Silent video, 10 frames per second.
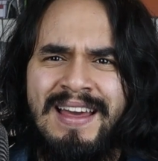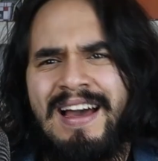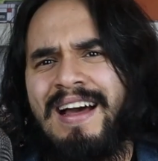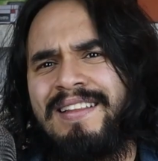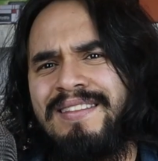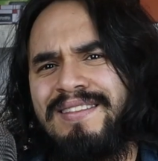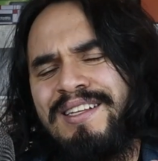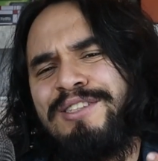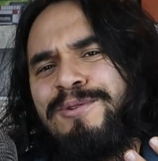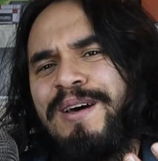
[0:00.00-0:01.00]
And
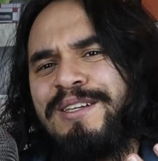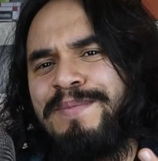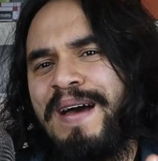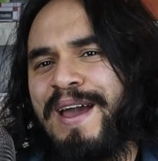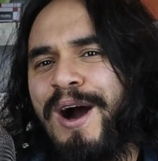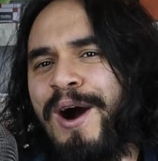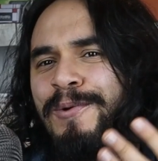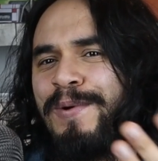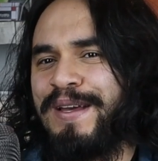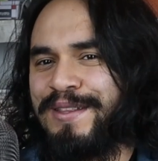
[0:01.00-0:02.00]
this was my
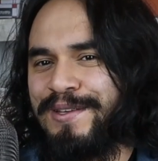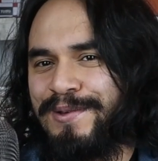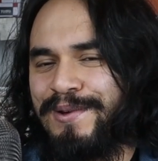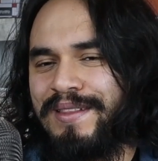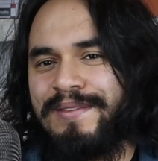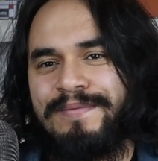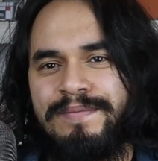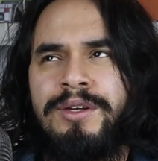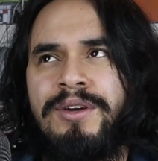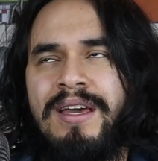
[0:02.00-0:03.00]
own way to do it.
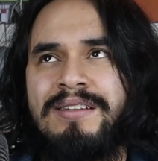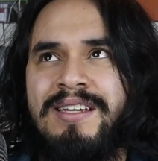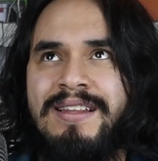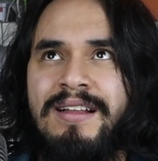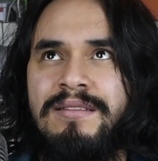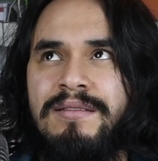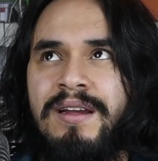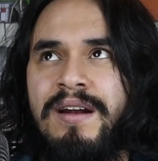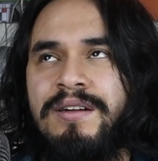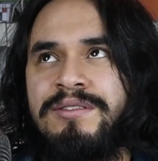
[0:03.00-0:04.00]
You can see that
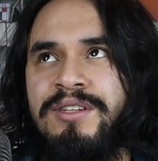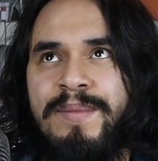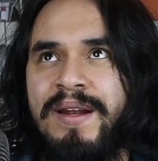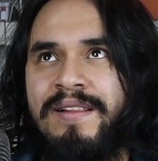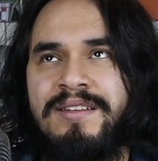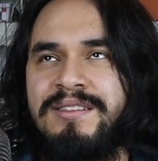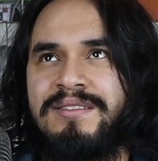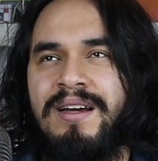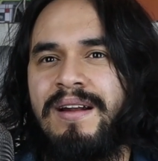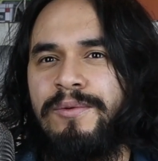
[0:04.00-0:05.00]
there are some analyses
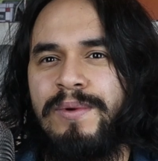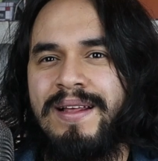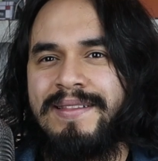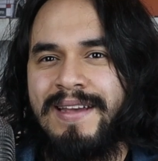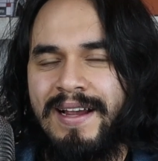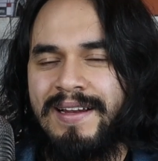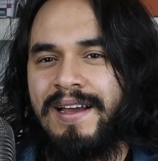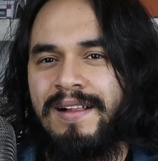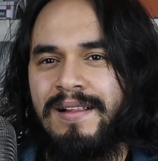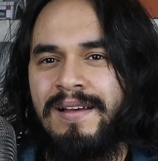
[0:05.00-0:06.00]
that are really
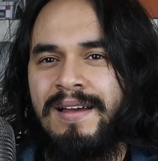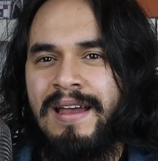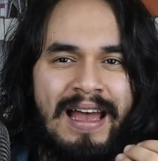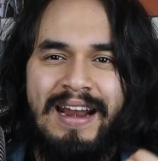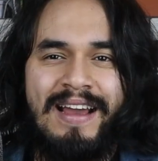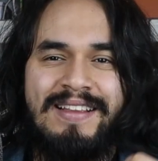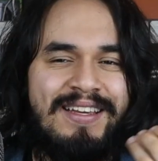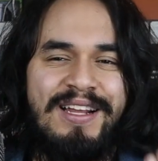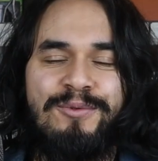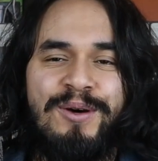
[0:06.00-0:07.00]
technical and I
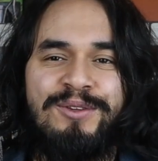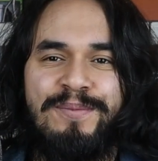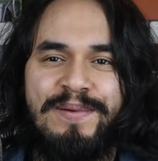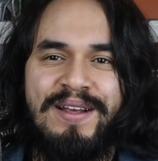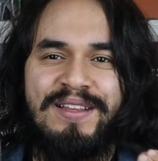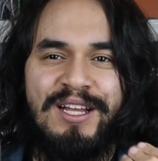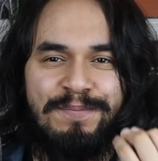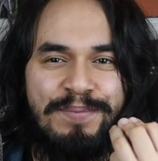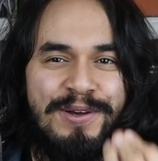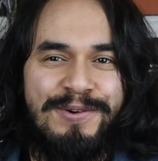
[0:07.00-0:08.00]
didn't want to bring that
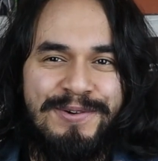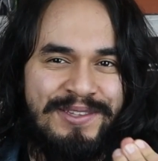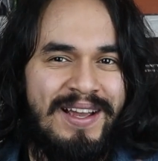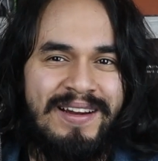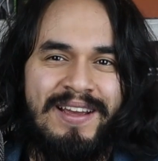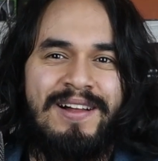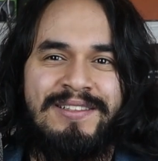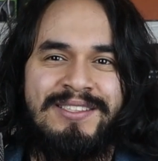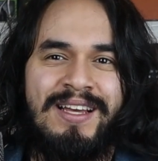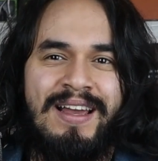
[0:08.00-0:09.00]
pure technical
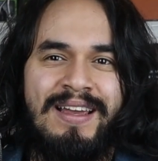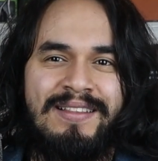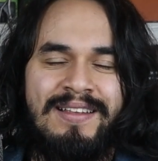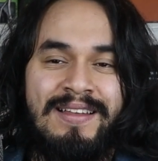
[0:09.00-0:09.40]
side.